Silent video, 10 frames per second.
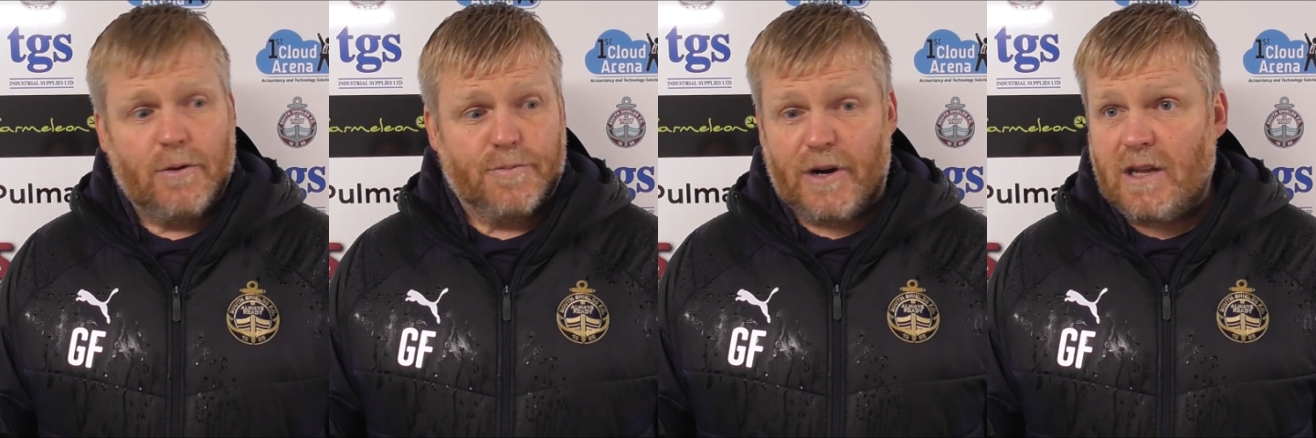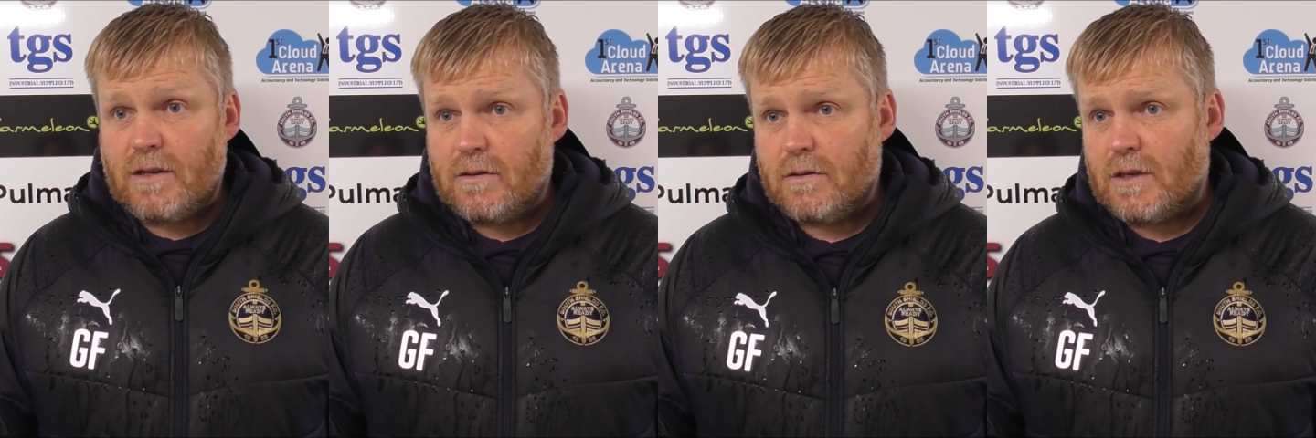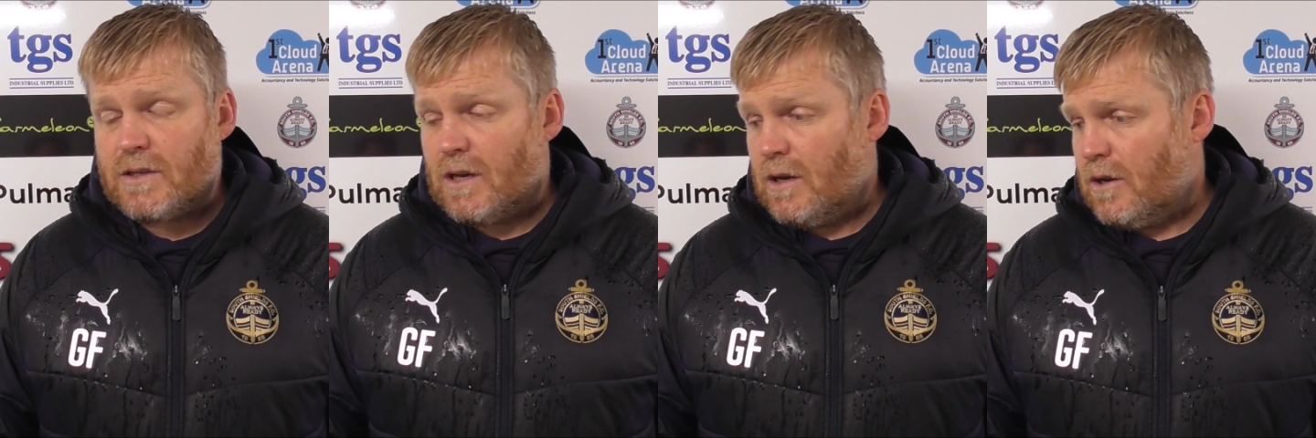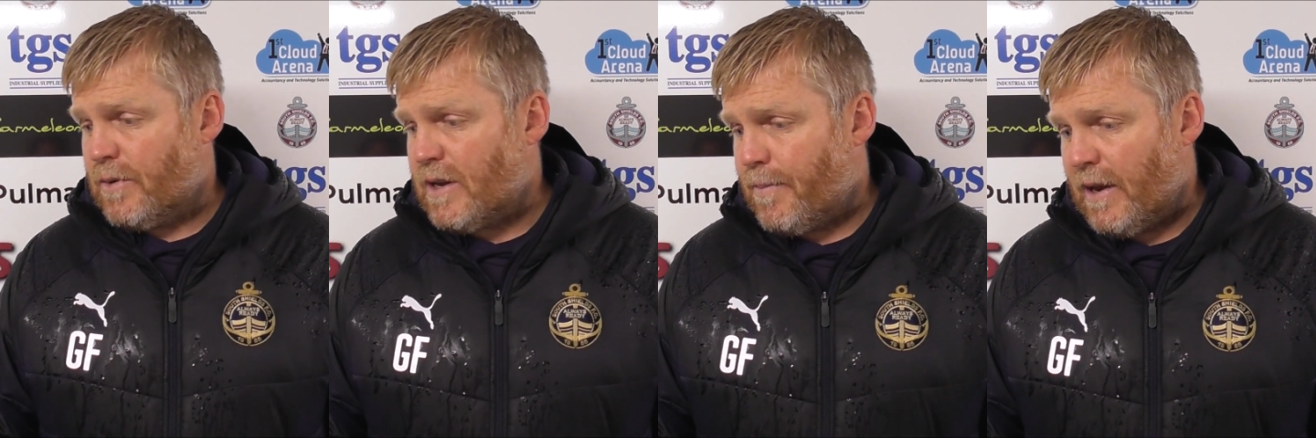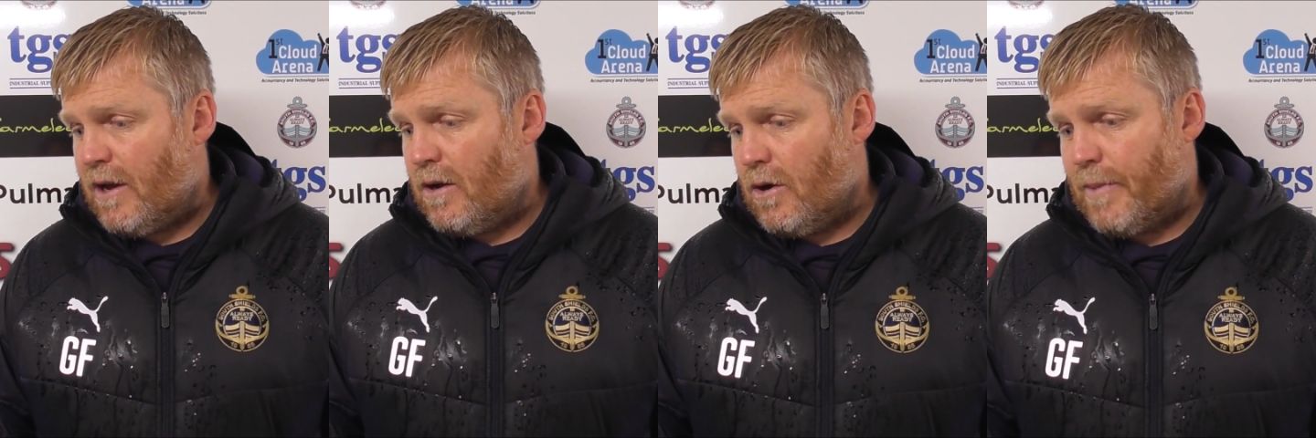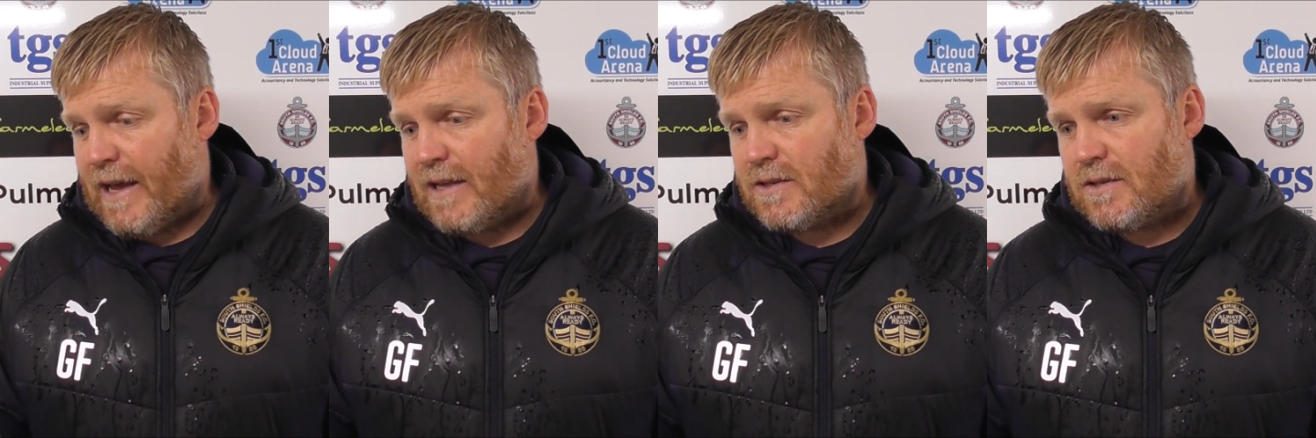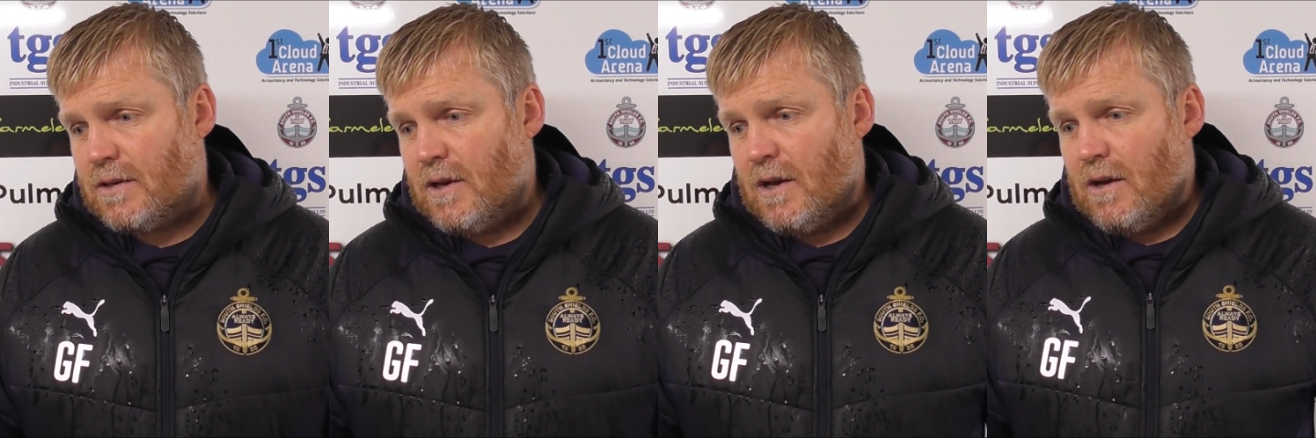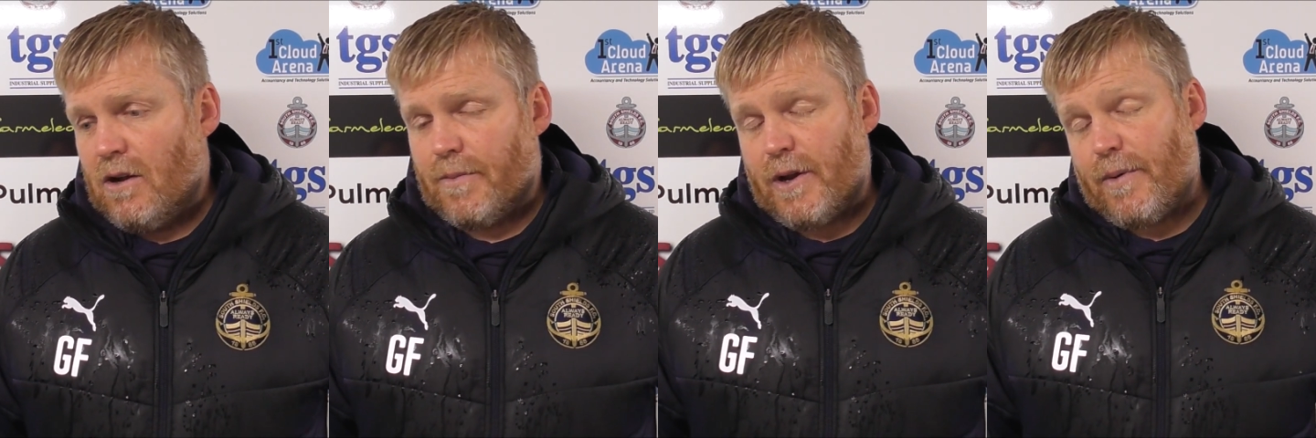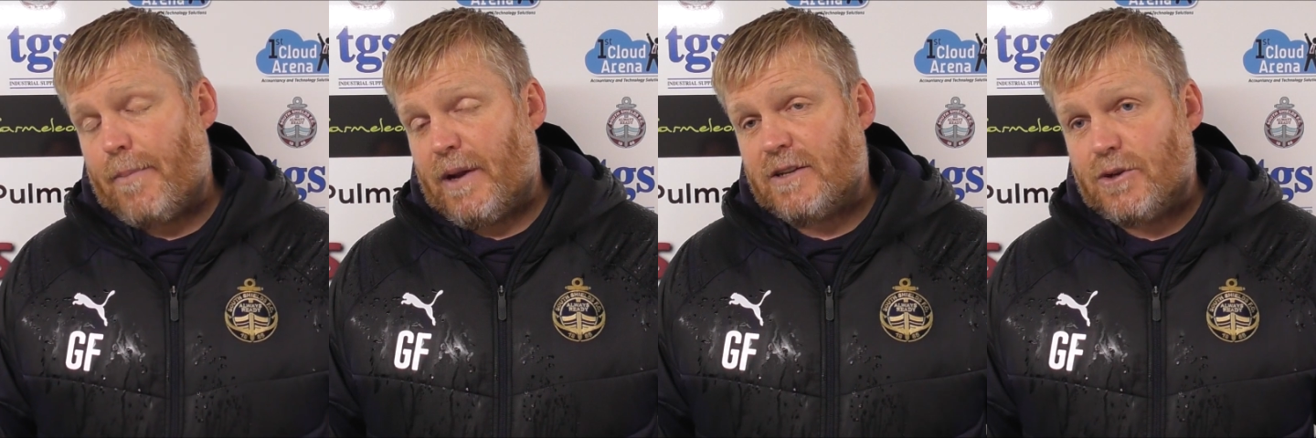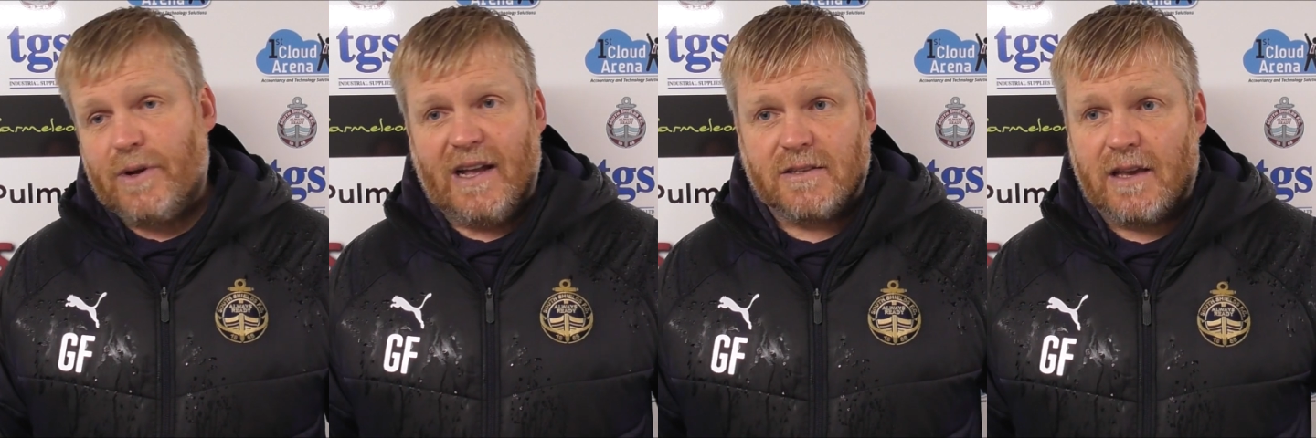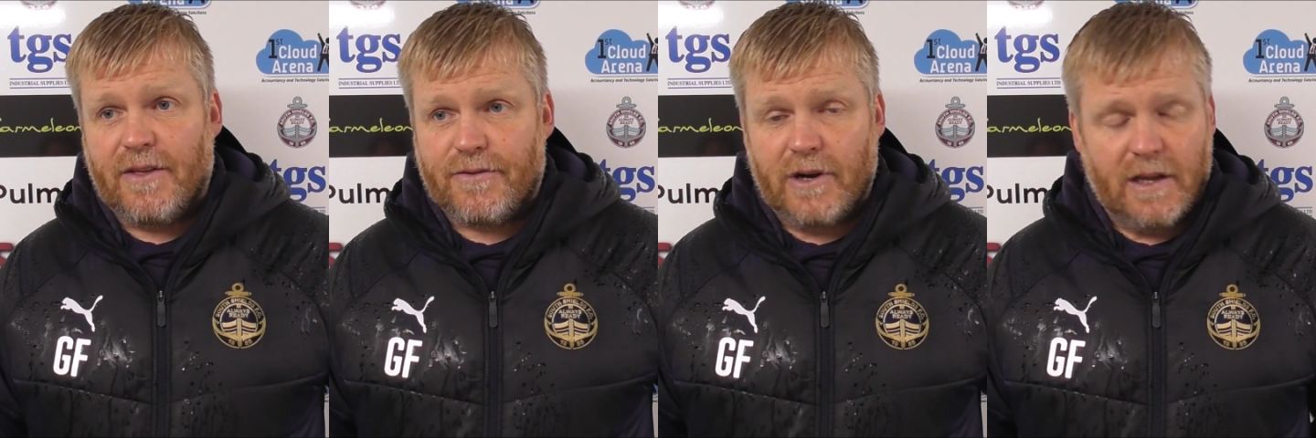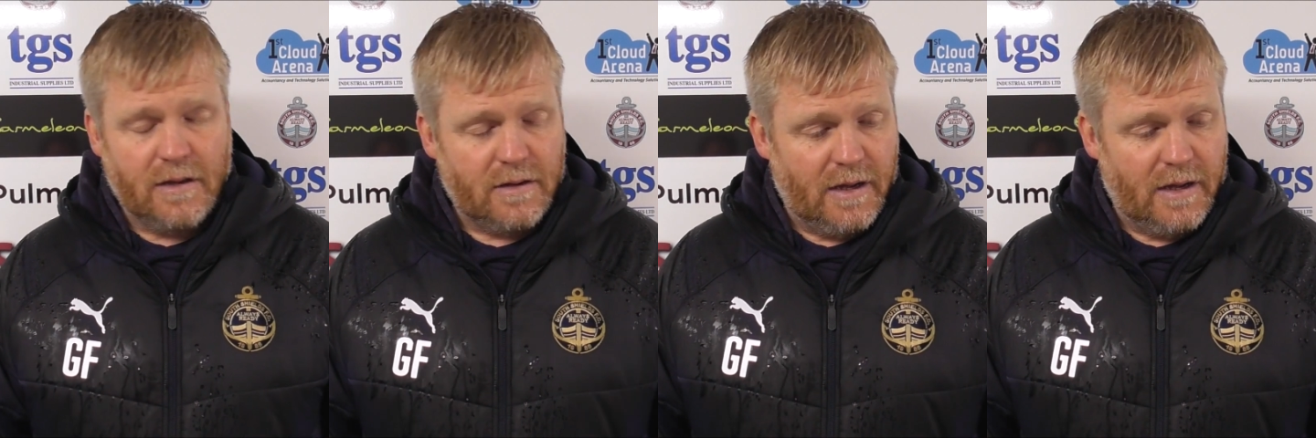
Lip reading: He was brilliant. He's, when you play up against, ultimately we're playing two against their three,